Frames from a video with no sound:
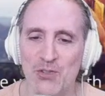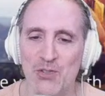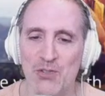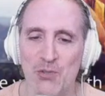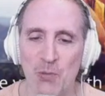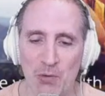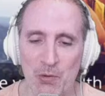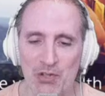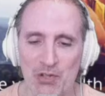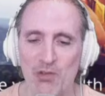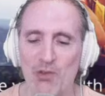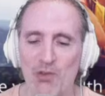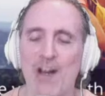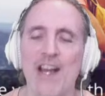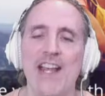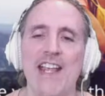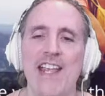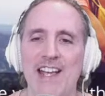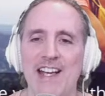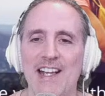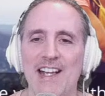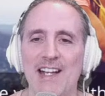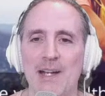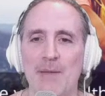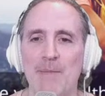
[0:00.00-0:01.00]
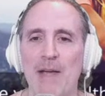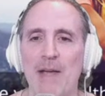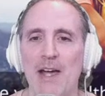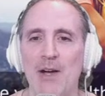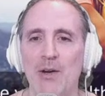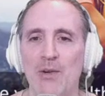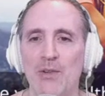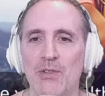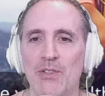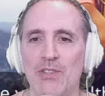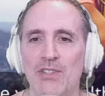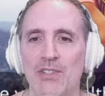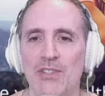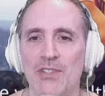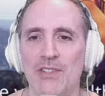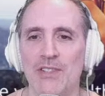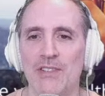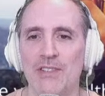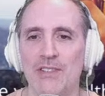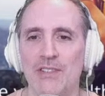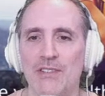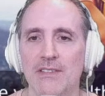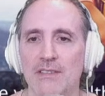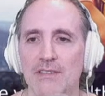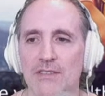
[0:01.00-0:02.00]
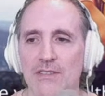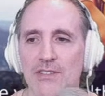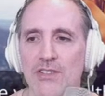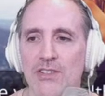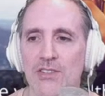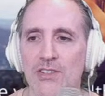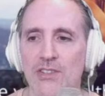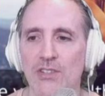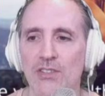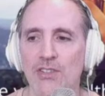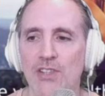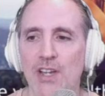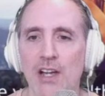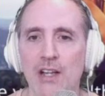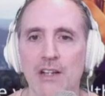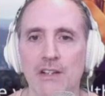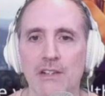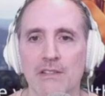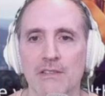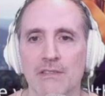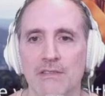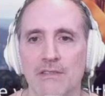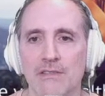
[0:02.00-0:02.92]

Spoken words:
with Greinke on the mound, they're done.